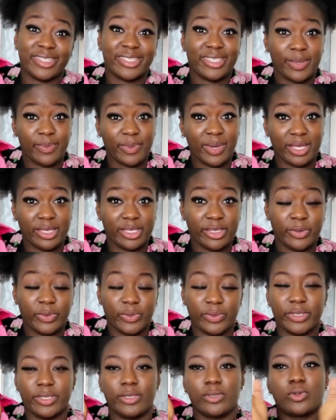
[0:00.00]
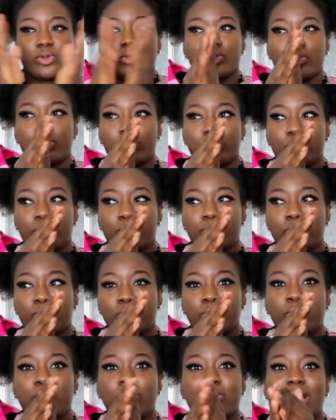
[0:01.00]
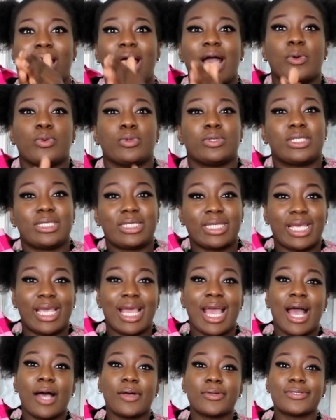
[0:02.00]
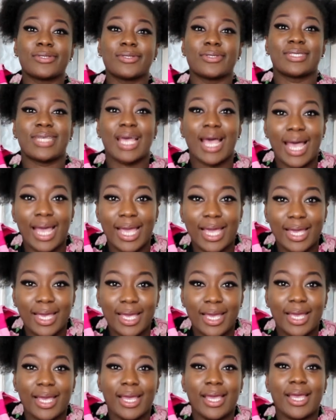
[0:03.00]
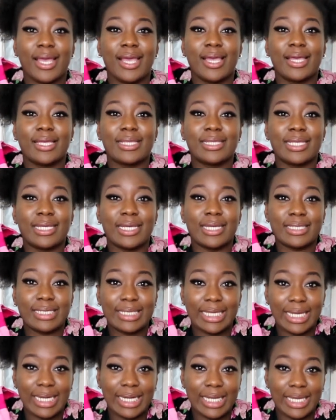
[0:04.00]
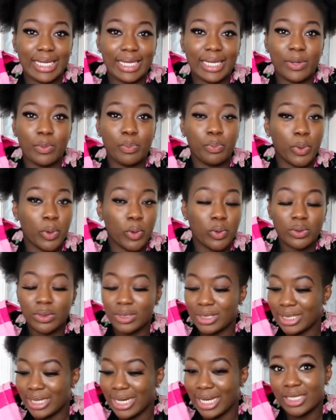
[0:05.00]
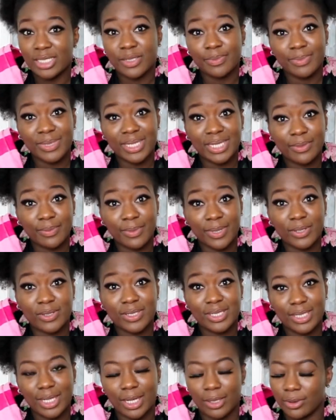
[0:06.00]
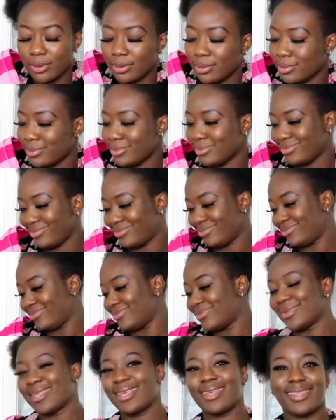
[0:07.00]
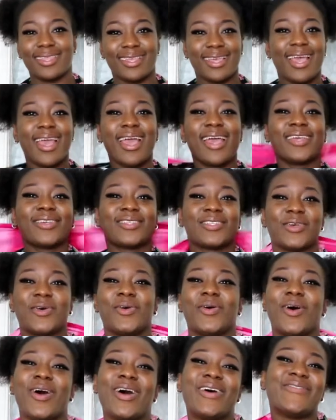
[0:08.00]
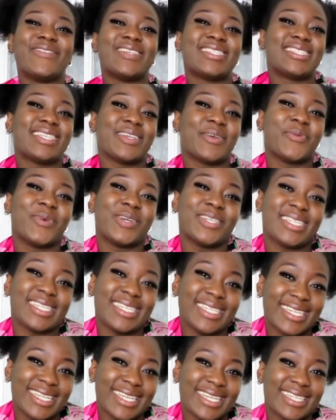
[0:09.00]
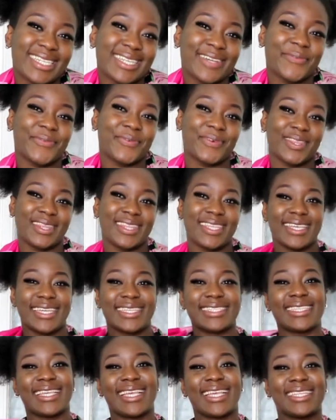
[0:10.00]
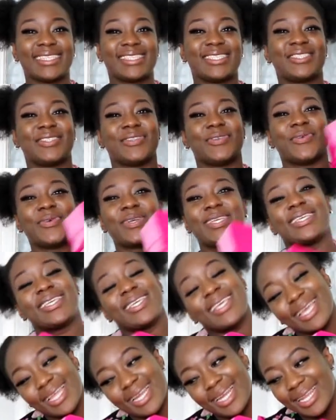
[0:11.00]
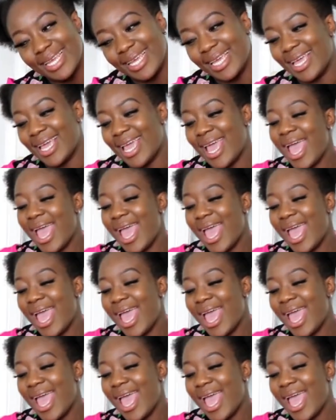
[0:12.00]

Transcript: the same category so I would say how to tie the gele bow slash mini mouse style so obviously what you need for this it's your gele